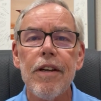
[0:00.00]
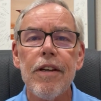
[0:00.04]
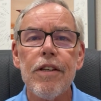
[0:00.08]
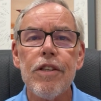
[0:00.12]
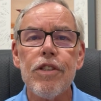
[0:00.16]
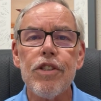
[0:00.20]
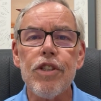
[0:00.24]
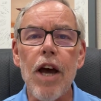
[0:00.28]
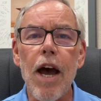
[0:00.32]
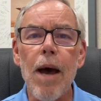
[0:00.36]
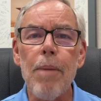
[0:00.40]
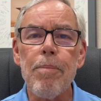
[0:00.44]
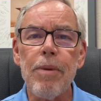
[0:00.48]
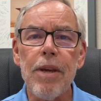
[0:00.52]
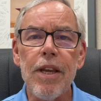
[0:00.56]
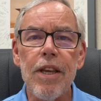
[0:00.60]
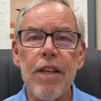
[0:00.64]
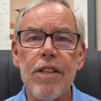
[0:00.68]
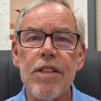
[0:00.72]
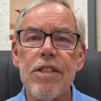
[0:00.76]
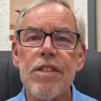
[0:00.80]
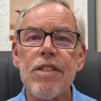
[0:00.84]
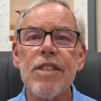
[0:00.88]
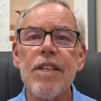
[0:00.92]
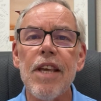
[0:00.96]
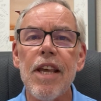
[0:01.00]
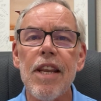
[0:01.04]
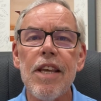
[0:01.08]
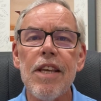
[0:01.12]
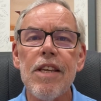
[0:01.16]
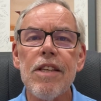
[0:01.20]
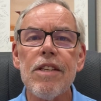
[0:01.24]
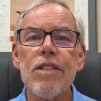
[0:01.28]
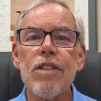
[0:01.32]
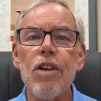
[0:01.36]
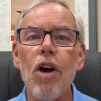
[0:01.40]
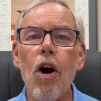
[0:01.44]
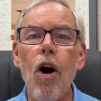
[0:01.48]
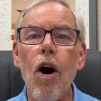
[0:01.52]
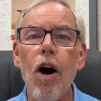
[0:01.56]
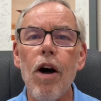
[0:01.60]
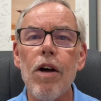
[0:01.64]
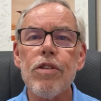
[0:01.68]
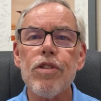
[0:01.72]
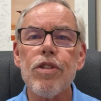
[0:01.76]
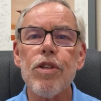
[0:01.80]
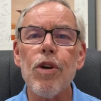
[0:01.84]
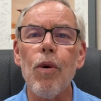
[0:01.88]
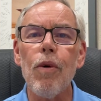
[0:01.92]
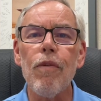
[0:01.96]
Shopping in the city is
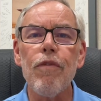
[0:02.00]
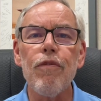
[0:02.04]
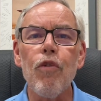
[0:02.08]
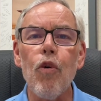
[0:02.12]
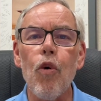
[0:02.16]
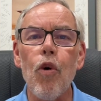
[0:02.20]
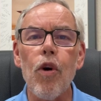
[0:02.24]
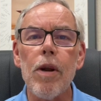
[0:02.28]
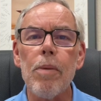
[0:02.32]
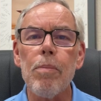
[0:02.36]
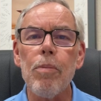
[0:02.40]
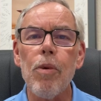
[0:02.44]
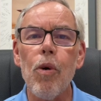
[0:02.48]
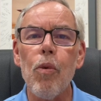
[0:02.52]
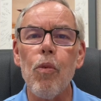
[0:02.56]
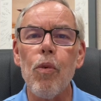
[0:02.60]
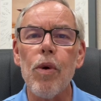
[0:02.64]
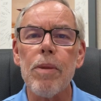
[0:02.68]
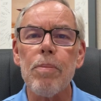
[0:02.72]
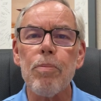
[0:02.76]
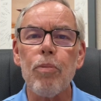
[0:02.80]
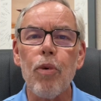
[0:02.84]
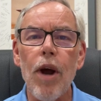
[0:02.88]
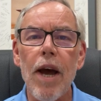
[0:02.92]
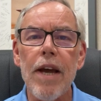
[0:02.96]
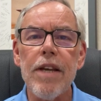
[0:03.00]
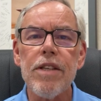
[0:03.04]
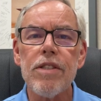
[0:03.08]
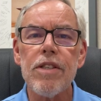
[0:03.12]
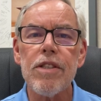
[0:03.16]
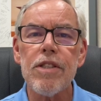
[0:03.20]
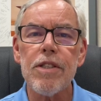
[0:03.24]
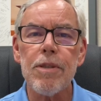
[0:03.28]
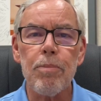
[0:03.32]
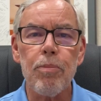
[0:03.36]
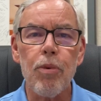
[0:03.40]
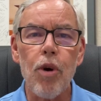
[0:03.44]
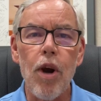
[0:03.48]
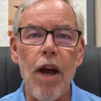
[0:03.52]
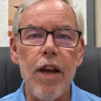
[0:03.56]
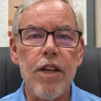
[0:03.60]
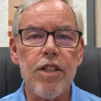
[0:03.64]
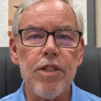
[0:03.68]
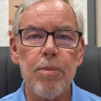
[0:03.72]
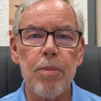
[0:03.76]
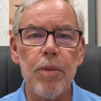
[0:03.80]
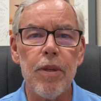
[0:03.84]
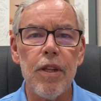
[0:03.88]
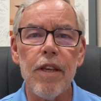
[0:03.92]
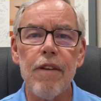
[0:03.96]
also affordable, with prices
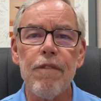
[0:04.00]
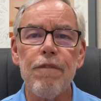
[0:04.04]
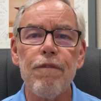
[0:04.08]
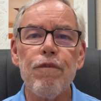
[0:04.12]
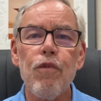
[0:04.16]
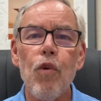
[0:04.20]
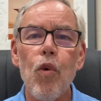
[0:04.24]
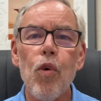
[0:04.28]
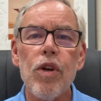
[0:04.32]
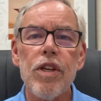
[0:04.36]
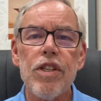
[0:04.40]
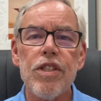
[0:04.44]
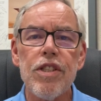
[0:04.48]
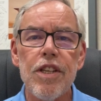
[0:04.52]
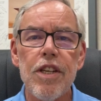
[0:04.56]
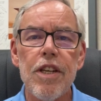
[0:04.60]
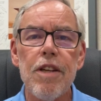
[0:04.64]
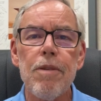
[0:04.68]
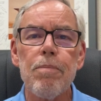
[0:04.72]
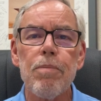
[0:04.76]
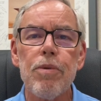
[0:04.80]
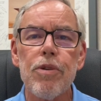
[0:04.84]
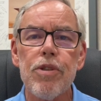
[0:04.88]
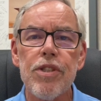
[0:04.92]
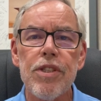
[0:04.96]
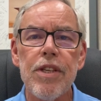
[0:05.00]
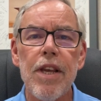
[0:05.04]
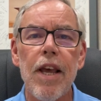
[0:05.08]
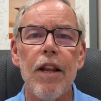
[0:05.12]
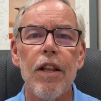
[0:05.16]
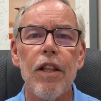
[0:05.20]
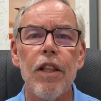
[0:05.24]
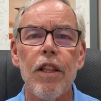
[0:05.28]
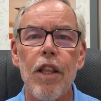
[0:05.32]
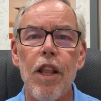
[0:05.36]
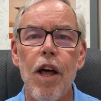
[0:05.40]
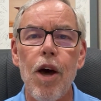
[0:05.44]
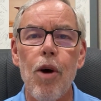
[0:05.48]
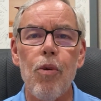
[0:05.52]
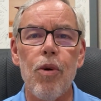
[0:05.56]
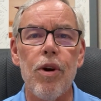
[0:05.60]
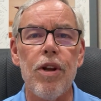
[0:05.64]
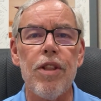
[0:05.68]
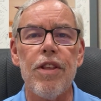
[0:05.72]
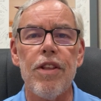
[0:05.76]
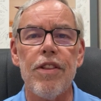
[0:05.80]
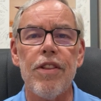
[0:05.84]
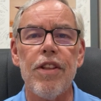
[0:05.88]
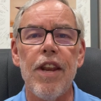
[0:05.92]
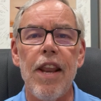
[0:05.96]
approximately fourteen percent lower
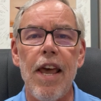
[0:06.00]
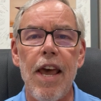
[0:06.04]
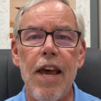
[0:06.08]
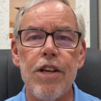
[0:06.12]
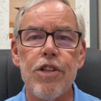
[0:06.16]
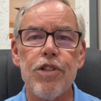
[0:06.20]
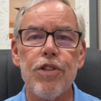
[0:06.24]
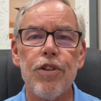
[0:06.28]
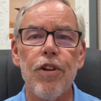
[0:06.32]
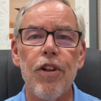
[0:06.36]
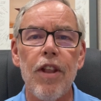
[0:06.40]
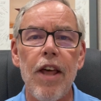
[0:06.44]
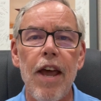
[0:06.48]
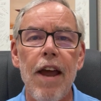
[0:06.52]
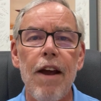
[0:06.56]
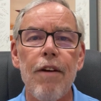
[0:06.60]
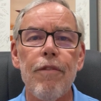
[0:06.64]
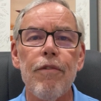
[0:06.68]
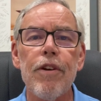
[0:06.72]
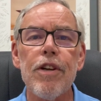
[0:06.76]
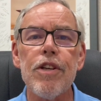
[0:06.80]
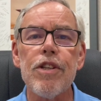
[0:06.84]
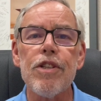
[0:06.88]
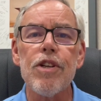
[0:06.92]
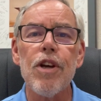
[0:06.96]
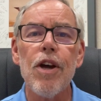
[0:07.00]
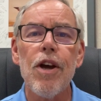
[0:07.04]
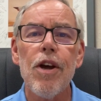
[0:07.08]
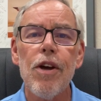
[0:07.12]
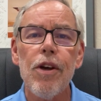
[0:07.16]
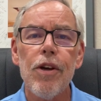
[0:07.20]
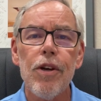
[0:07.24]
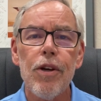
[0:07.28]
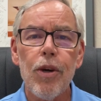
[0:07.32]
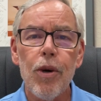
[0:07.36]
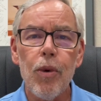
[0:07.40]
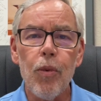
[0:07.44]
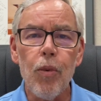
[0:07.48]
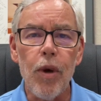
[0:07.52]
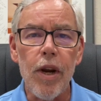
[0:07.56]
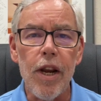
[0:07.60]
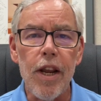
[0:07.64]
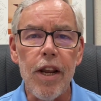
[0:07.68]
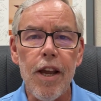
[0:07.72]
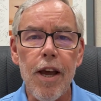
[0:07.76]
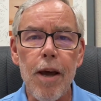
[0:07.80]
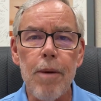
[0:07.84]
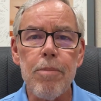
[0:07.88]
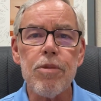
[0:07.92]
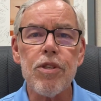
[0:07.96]
than the national average. When
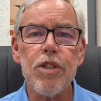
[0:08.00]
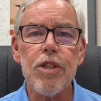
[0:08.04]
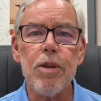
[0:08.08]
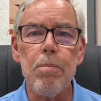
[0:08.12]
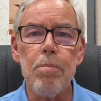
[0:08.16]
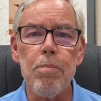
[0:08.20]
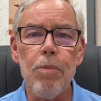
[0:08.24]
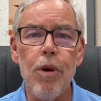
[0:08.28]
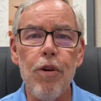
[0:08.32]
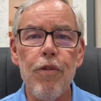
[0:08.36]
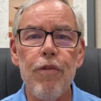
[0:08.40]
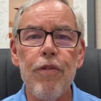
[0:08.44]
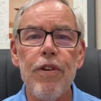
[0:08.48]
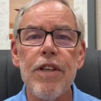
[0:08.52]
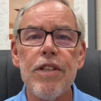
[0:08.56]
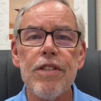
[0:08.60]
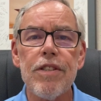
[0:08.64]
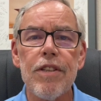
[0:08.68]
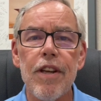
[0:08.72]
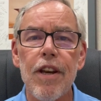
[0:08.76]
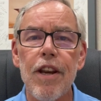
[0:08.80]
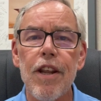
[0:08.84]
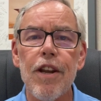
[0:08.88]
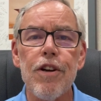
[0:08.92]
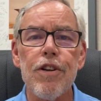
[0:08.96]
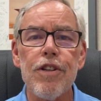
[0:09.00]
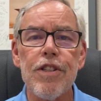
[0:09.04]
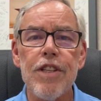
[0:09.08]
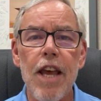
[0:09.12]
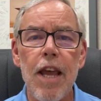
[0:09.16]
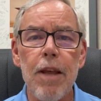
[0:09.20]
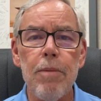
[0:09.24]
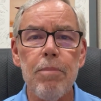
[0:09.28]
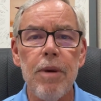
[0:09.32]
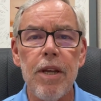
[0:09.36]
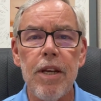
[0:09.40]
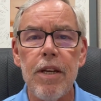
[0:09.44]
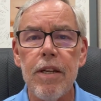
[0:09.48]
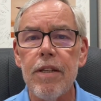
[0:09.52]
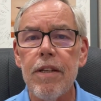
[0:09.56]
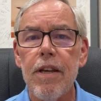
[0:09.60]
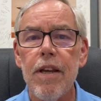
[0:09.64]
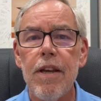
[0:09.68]
it comes to movies and entertainment,